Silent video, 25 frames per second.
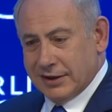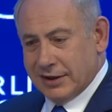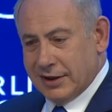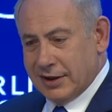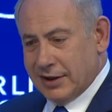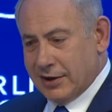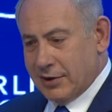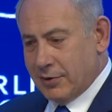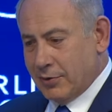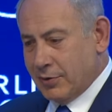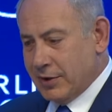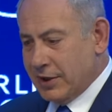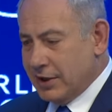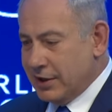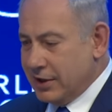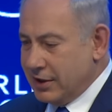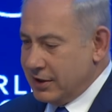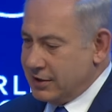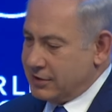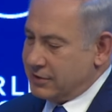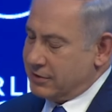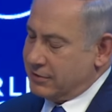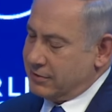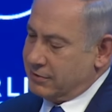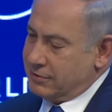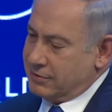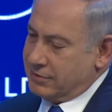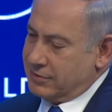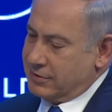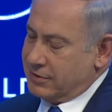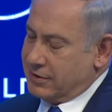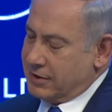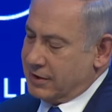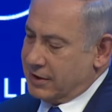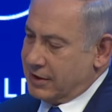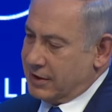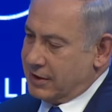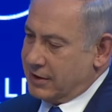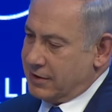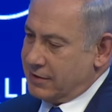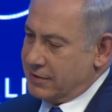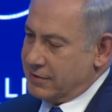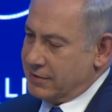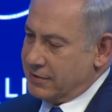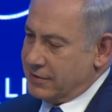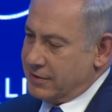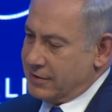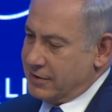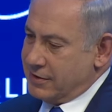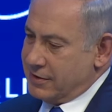Uh, we need to, uh,
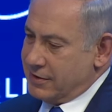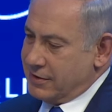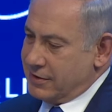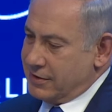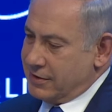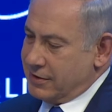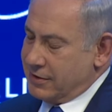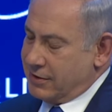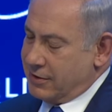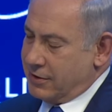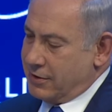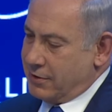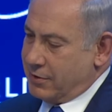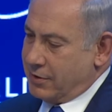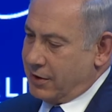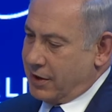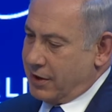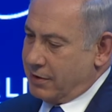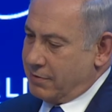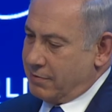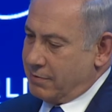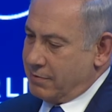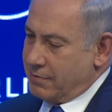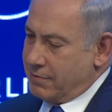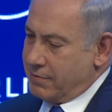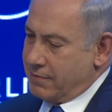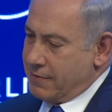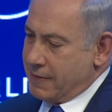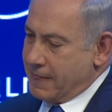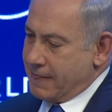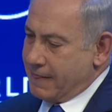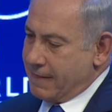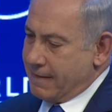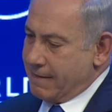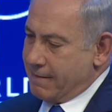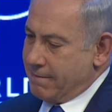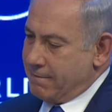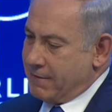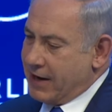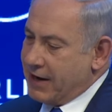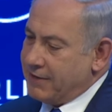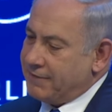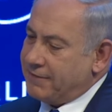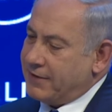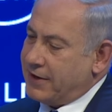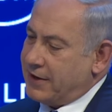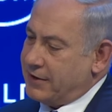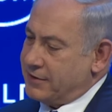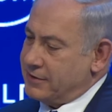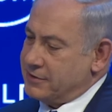you know, my
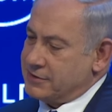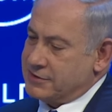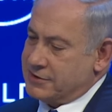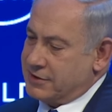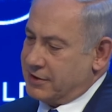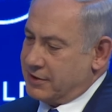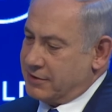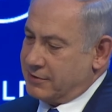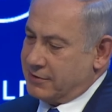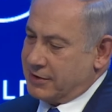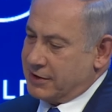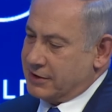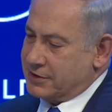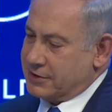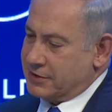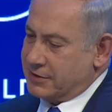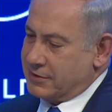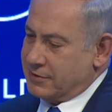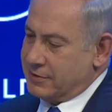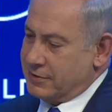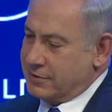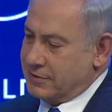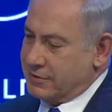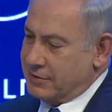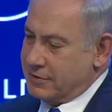father's generation